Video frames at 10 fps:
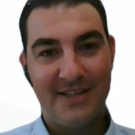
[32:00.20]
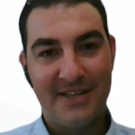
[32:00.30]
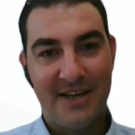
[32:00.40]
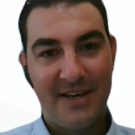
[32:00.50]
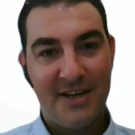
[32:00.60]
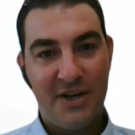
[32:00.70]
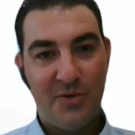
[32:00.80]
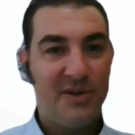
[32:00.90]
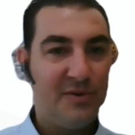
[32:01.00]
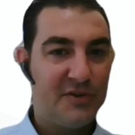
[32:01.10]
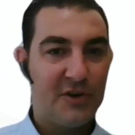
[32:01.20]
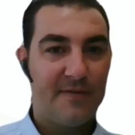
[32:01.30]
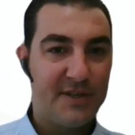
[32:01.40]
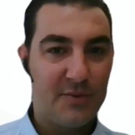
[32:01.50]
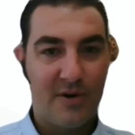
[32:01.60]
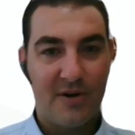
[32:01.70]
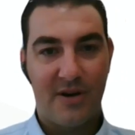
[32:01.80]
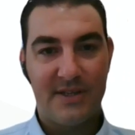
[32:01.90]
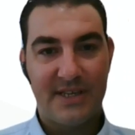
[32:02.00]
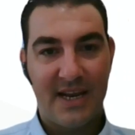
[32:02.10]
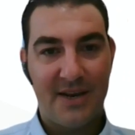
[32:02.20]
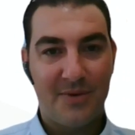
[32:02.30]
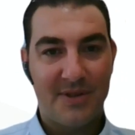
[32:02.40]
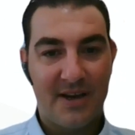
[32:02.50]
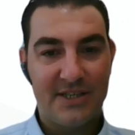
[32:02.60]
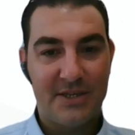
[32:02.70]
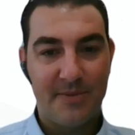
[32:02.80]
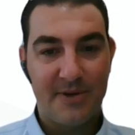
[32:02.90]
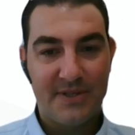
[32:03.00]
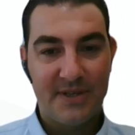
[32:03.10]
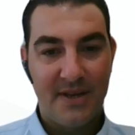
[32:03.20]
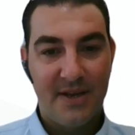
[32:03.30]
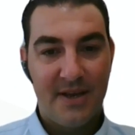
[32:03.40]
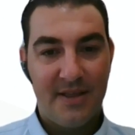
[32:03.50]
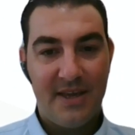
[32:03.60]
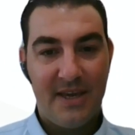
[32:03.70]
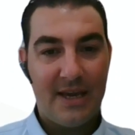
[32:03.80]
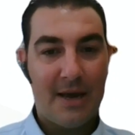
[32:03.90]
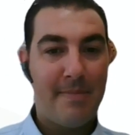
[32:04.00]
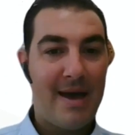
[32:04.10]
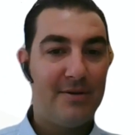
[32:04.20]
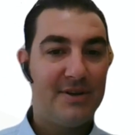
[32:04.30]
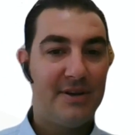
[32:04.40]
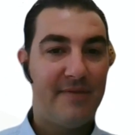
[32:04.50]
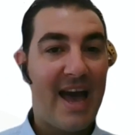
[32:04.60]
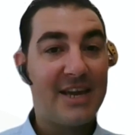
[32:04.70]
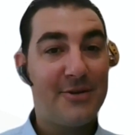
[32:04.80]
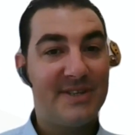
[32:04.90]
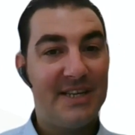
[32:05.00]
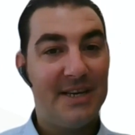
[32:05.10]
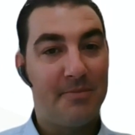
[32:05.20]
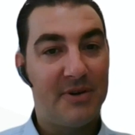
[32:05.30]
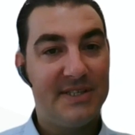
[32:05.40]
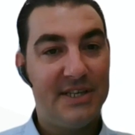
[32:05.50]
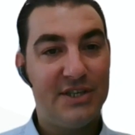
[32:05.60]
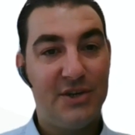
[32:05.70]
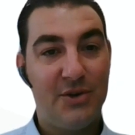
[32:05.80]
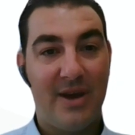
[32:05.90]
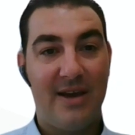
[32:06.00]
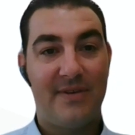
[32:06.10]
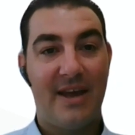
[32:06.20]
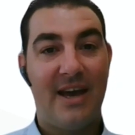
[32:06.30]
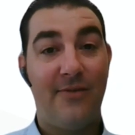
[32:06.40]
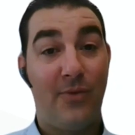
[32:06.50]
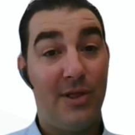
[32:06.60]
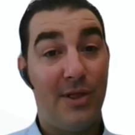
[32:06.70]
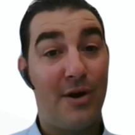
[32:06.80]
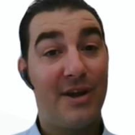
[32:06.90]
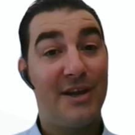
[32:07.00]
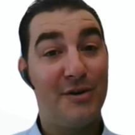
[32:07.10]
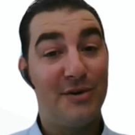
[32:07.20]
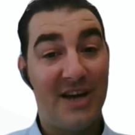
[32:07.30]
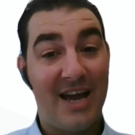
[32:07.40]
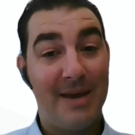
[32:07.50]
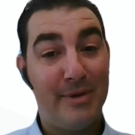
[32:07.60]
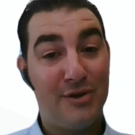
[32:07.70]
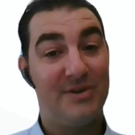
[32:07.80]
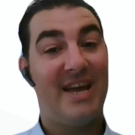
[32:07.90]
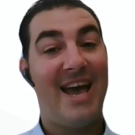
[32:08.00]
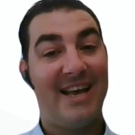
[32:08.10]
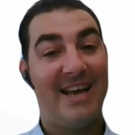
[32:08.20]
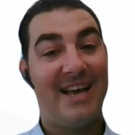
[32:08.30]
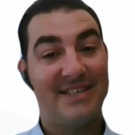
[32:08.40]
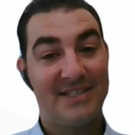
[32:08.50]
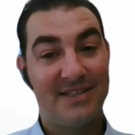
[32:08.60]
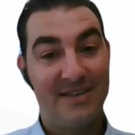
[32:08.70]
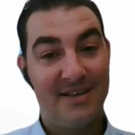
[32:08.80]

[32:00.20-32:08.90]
here is, we do service work on site with customers. The amount of accuracy and precision you have to have while logging your time and your tasks